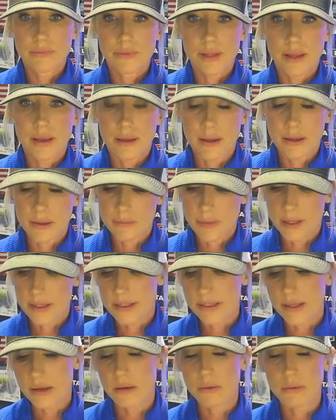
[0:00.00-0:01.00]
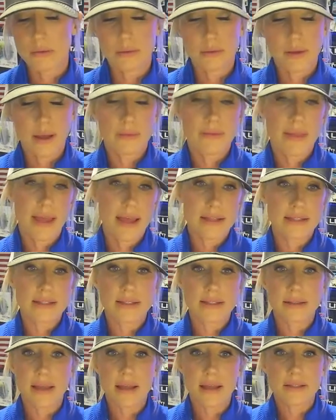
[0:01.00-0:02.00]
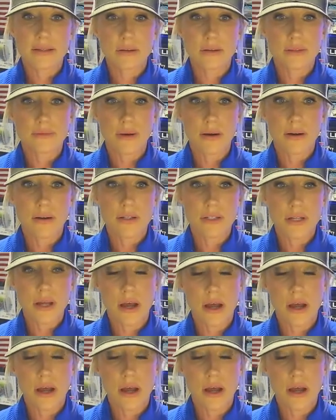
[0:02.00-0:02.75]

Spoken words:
And so that's who's first.